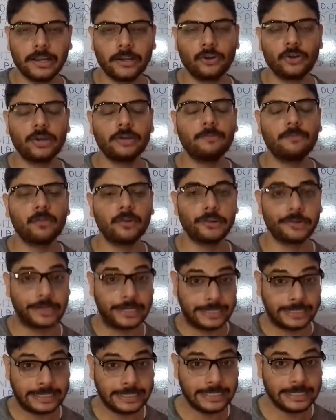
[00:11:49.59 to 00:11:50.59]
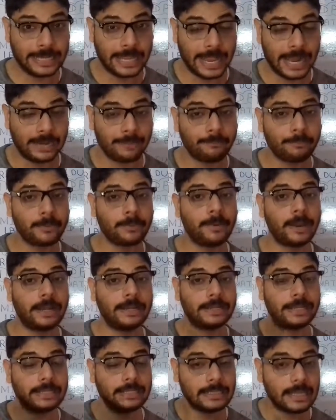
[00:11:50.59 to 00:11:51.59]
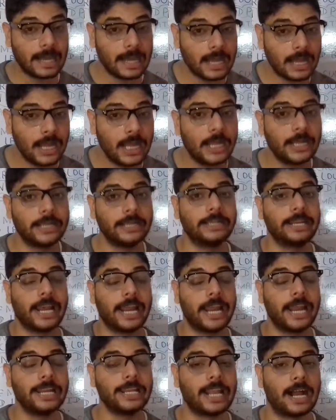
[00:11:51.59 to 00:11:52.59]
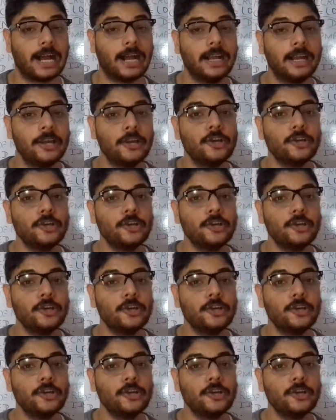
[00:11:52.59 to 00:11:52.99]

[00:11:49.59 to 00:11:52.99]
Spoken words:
In order for treating and preventing the diarrhea.